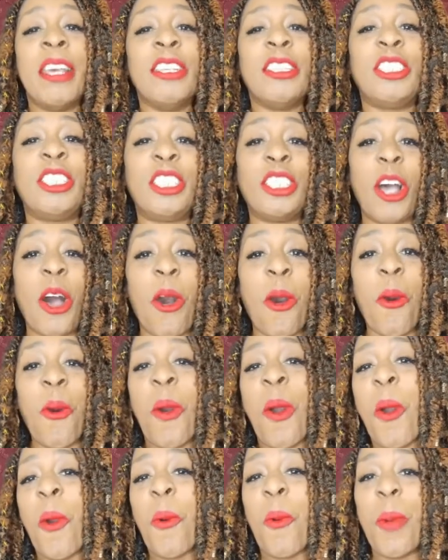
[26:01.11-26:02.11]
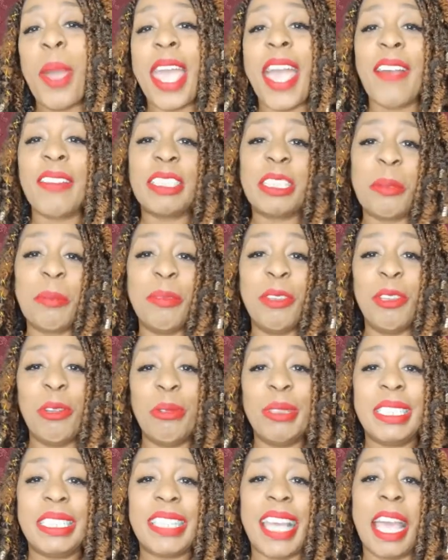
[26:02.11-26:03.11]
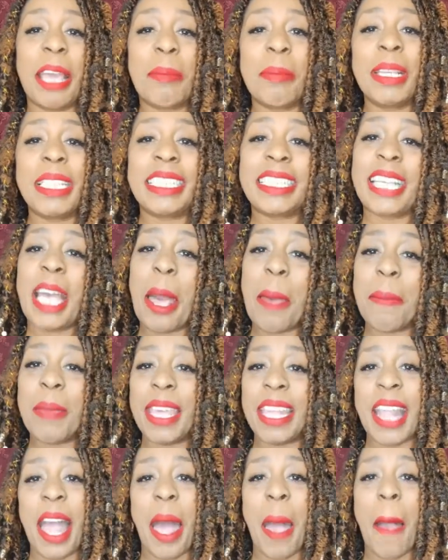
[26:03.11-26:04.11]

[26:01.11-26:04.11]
So we have some new segments coming